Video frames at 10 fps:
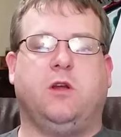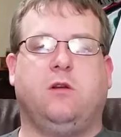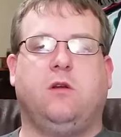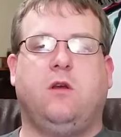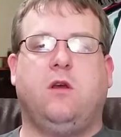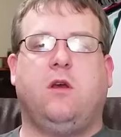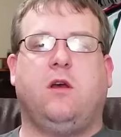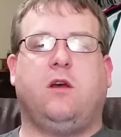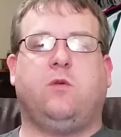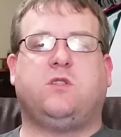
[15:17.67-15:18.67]
But
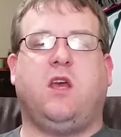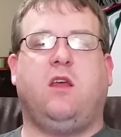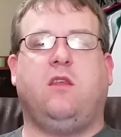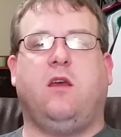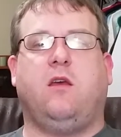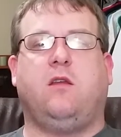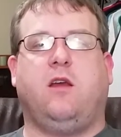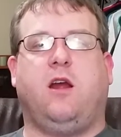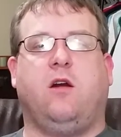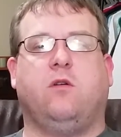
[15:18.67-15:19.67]
I will say
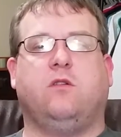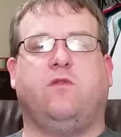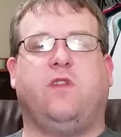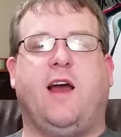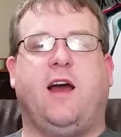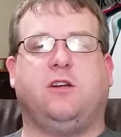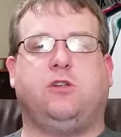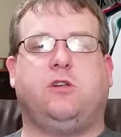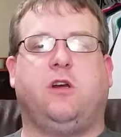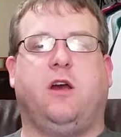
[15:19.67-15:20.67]
the Arrow and the
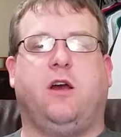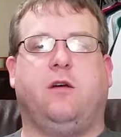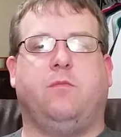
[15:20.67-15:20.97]
Flash